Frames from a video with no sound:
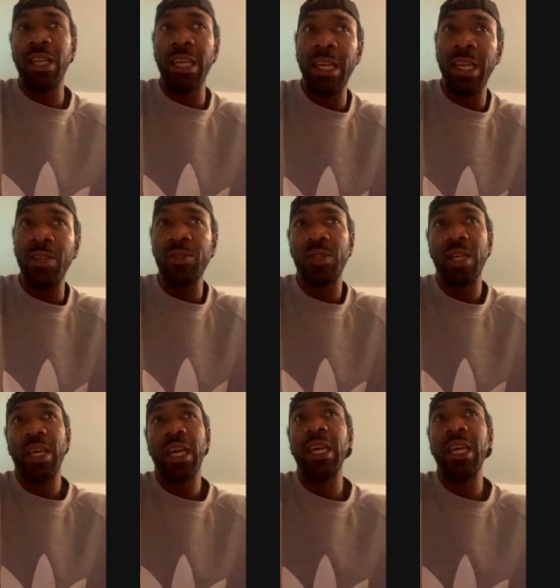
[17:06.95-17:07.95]
knees,
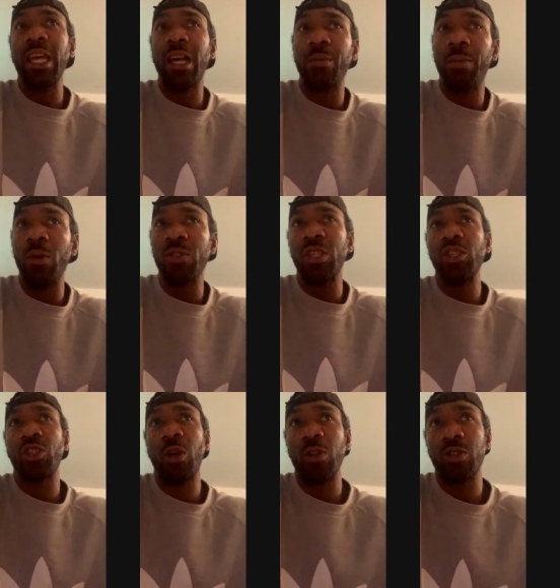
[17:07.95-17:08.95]
in the elbows, in the
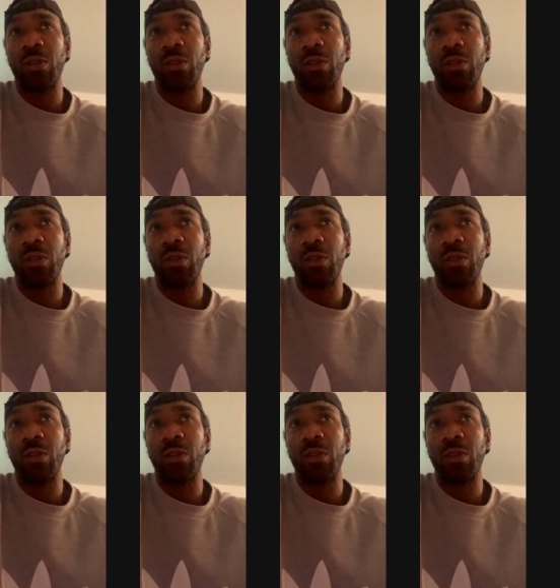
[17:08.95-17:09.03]
shoulders.